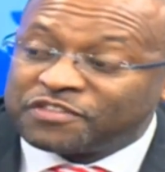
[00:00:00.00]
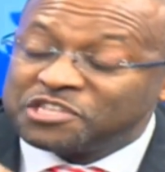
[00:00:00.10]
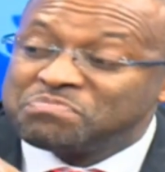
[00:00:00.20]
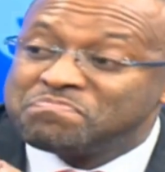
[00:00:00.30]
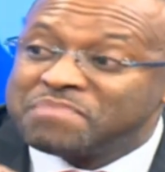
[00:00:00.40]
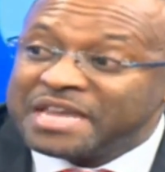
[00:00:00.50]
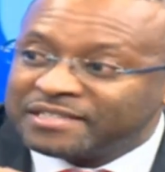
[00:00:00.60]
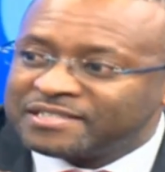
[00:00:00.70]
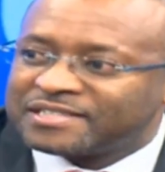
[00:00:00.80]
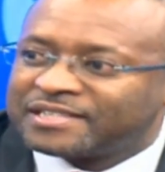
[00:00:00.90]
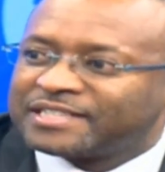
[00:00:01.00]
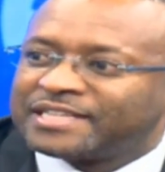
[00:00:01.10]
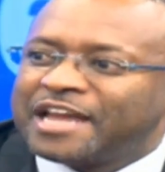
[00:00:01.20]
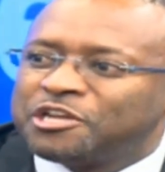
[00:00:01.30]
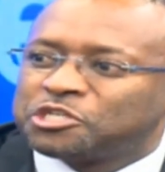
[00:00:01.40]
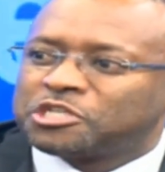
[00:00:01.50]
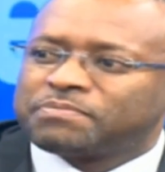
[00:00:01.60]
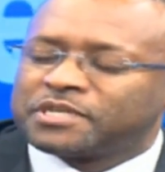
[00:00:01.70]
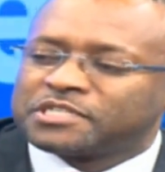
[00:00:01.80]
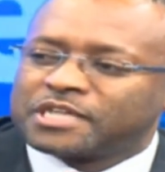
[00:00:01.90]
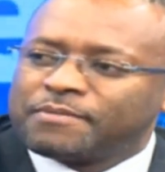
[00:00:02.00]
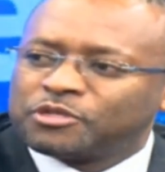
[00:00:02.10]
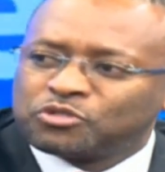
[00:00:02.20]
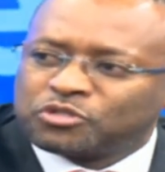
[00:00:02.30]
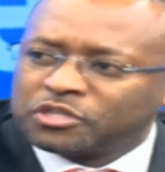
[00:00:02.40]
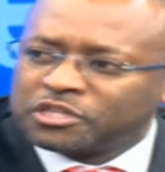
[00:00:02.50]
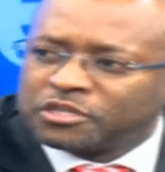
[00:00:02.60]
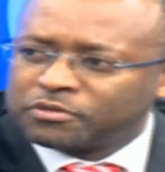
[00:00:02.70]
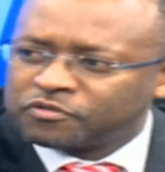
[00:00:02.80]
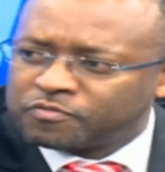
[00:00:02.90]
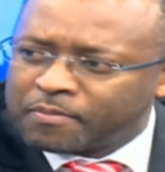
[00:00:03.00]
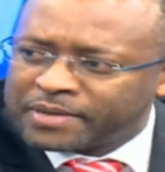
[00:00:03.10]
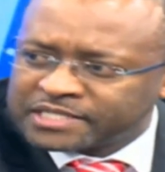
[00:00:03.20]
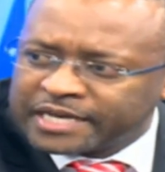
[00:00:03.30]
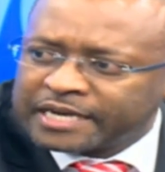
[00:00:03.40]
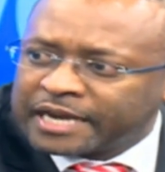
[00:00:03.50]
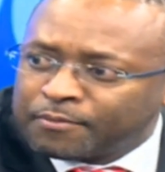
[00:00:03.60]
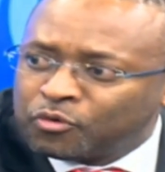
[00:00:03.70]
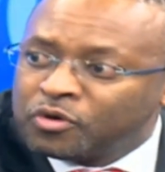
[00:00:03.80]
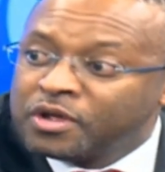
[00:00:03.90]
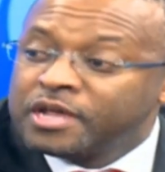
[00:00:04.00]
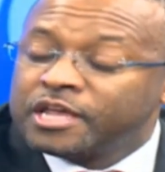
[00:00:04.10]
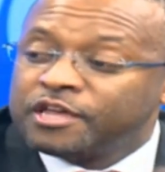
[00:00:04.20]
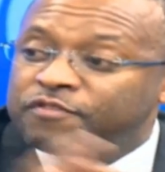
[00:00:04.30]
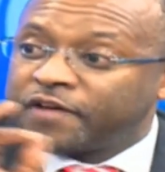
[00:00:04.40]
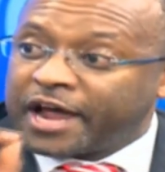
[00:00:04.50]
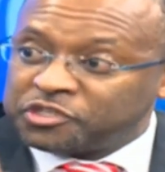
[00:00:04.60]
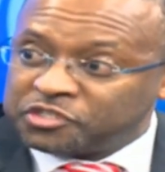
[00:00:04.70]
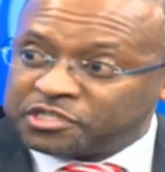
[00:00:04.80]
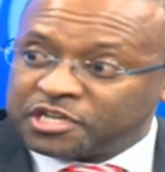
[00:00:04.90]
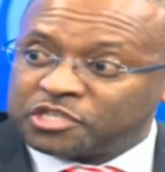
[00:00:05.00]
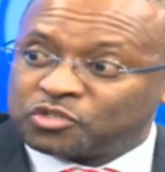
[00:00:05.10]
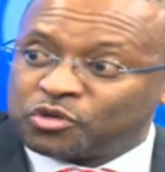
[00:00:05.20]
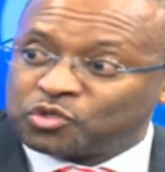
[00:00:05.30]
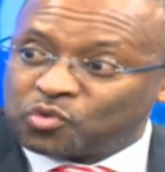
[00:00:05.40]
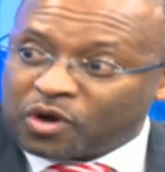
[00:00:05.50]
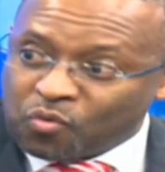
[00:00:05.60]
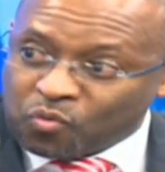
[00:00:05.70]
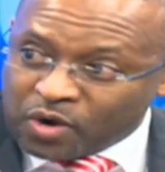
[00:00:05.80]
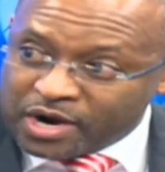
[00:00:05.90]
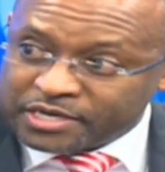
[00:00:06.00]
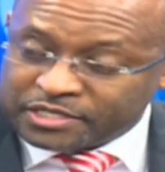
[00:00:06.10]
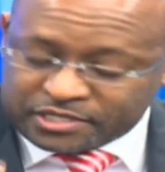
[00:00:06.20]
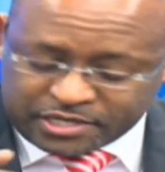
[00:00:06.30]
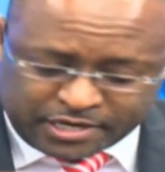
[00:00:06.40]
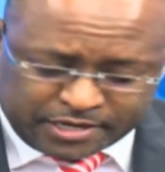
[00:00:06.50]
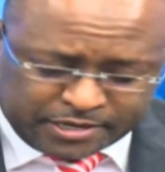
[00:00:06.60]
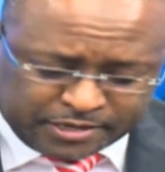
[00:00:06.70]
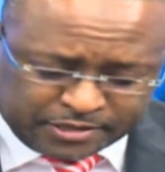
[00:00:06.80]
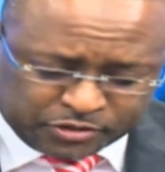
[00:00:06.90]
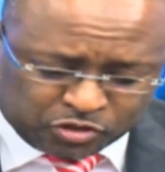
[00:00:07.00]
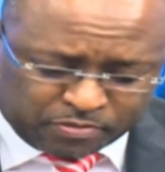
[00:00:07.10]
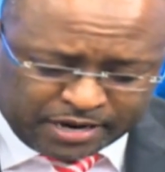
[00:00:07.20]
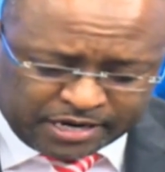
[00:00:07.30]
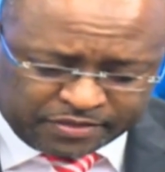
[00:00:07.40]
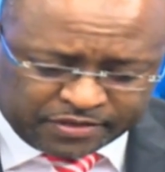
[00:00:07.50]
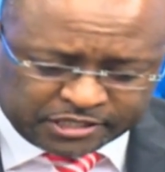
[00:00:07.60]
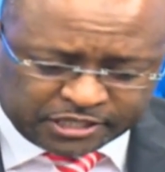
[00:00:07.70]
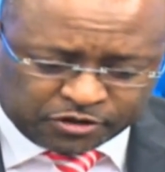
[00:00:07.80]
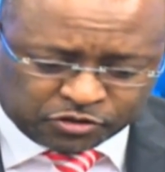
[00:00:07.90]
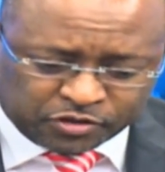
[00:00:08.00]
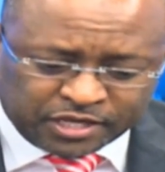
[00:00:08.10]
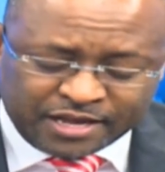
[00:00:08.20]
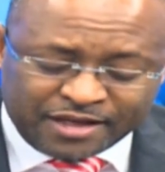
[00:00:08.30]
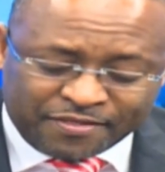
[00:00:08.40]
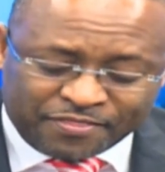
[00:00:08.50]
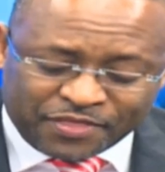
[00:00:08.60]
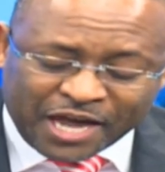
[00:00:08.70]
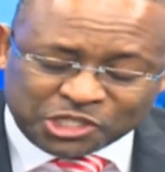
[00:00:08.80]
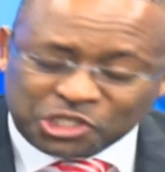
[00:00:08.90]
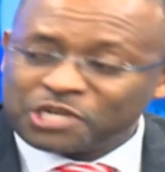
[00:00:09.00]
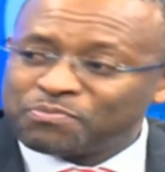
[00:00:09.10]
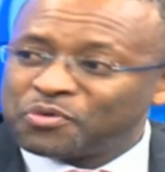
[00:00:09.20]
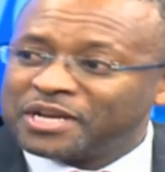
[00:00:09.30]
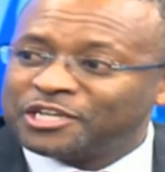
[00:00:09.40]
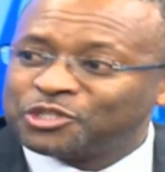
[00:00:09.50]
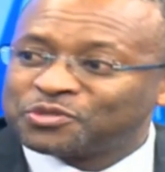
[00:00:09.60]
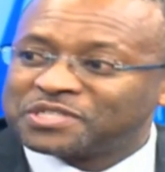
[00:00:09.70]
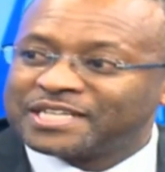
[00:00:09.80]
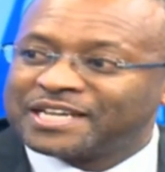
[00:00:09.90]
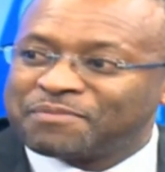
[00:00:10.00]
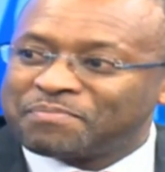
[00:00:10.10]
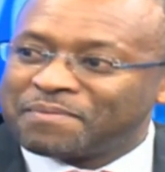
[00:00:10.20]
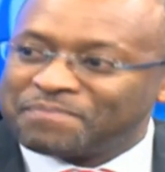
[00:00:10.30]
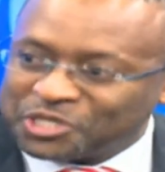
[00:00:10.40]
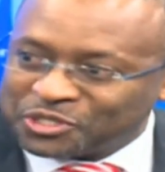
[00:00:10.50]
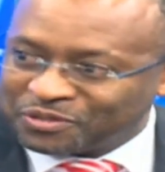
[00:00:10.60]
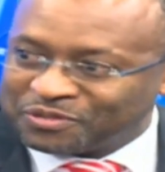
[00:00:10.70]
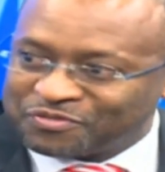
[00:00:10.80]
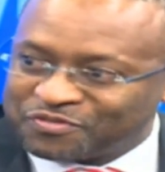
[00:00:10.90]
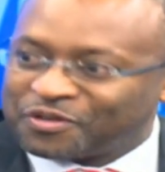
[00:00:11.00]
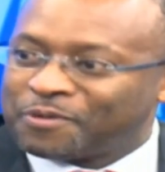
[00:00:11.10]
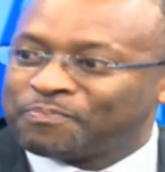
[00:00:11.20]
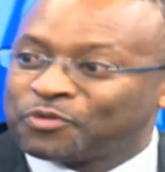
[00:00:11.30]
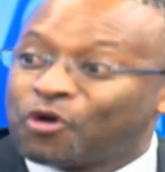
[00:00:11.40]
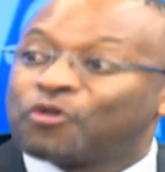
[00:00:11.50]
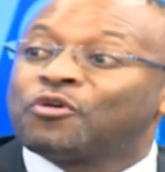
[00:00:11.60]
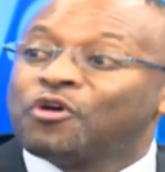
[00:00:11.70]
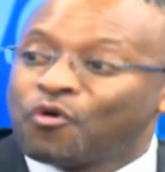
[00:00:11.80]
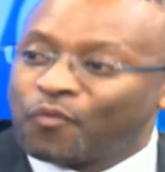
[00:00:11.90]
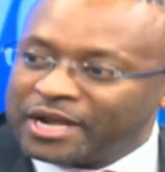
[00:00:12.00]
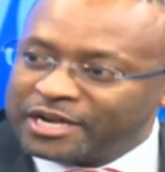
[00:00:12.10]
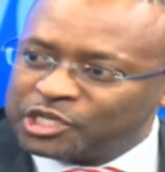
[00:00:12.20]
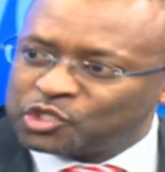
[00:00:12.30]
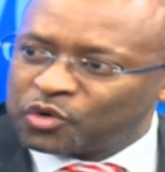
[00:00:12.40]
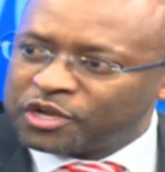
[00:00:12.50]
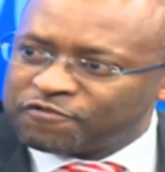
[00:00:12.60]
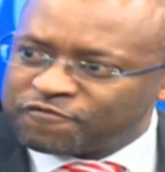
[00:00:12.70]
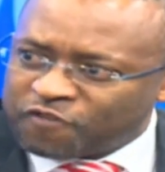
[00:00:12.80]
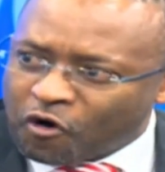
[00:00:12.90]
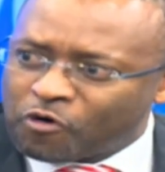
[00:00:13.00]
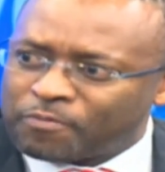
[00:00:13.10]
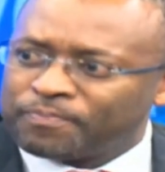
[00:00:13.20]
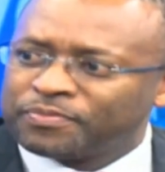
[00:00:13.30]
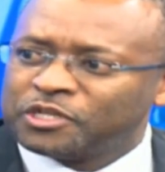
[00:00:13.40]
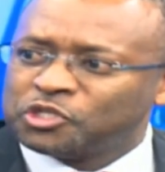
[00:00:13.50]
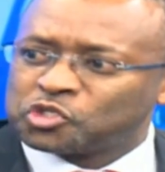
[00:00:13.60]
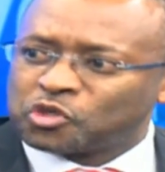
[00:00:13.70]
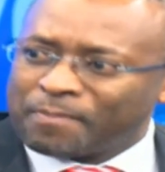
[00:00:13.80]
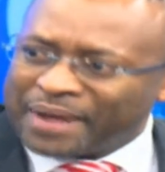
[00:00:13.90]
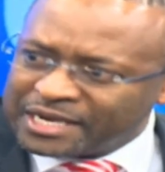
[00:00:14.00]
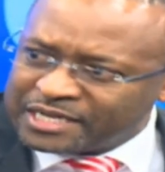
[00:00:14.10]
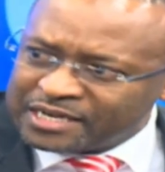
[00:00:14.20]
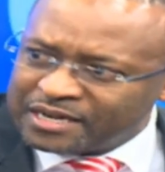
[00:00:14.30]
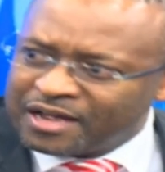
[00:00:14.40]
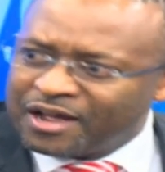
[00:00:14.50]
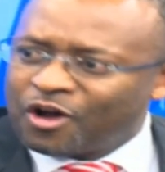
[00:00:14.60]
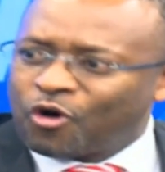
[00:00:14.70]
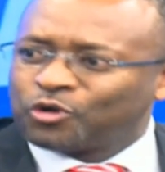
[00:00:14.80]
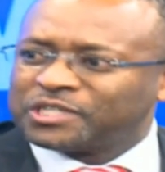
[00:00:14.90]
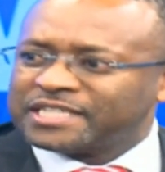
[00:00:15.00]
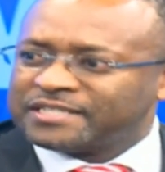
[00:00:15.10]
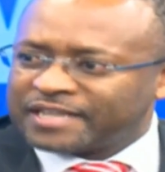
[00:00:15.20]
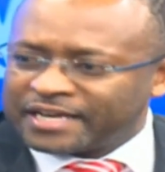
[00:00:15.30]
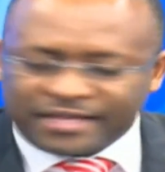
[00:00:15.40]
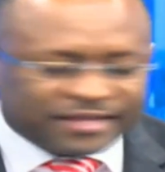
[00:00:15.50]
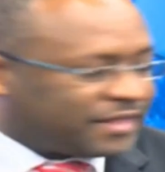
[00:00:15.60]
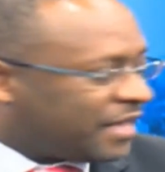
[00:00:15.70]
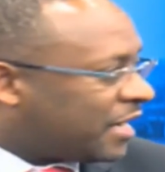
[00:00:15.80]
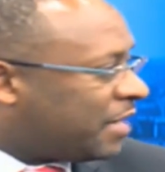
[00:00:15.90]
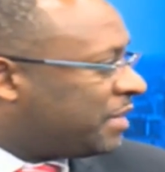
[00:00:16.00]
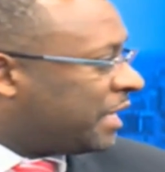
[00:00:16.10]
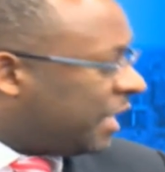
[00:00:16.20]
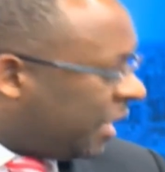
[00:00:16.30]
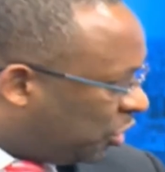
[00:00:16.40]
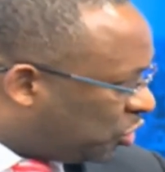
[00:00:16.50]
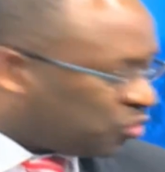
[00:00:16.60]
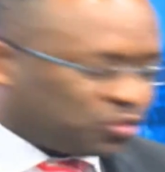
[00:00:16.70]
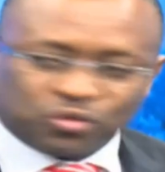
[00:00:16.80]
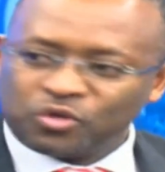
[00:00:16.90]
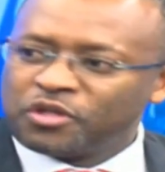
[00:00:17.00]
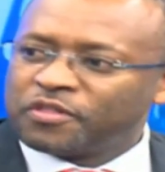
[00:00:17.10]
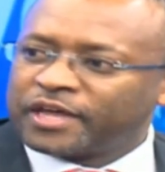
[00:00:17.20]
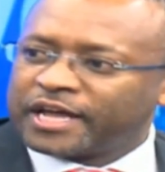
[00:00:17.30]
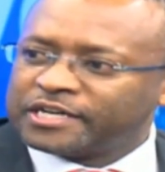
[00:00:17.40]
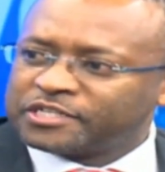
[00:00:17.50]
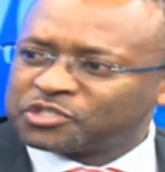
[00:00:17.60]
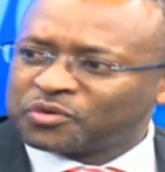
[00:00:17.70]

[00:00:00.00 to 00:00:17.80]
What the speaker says: This means that any ship that is coming to dock in the port of Mombasa and Lamu, if ICJ is going to award Somalia that territory, that ship will need to seek permission from, or will need to inform Somalia or Tanzania that they are coming into the country.